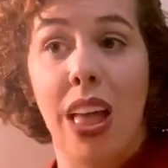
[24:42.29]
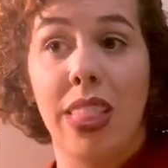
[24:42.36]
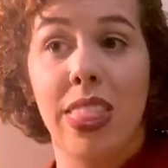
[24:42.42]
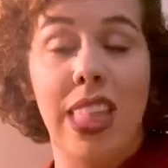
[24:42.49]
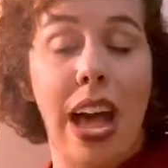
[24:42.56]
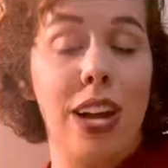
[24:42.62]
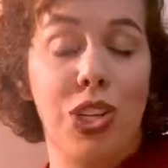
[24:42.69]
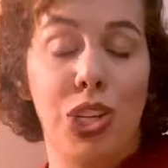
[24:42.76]

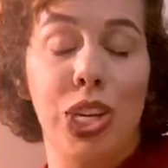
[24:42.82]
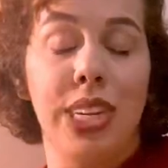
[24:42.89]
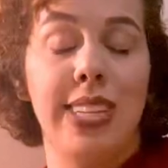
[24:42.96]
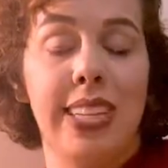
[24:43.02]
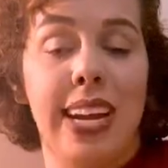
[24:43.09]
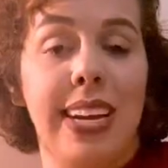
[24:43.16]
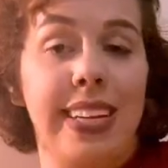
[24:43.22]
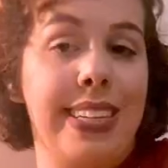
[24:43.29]
that
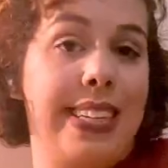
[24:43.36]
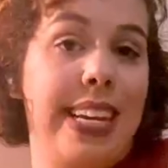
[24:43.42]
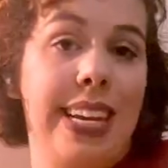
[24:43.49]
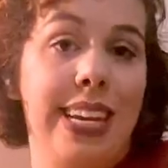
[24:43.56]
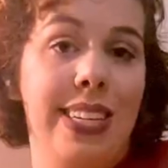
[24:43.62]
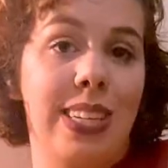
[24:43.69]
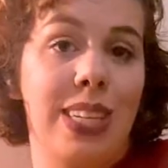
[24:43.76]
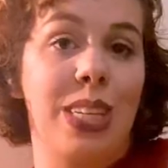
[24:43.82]
just
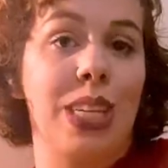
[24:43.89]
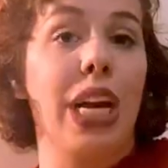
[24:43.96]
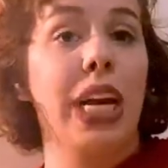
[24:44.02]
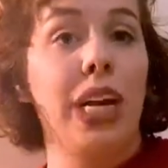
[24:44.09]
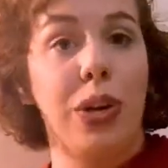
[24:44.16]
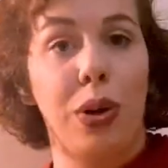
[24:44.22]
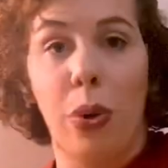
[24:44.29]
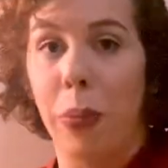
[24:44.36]
exists
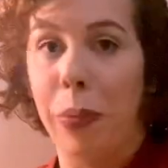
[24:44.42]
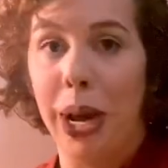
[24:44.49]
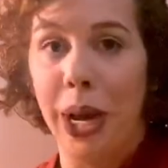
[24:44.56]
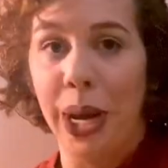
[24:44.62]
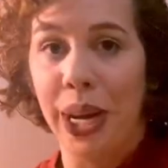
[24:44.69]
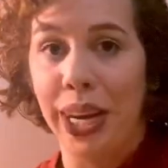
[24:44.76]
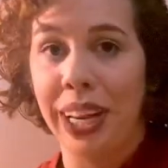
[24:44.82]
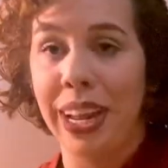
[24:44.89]
in your
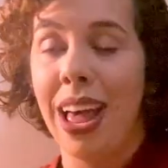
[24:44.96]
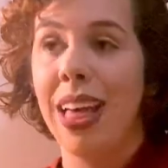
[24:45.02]
mind,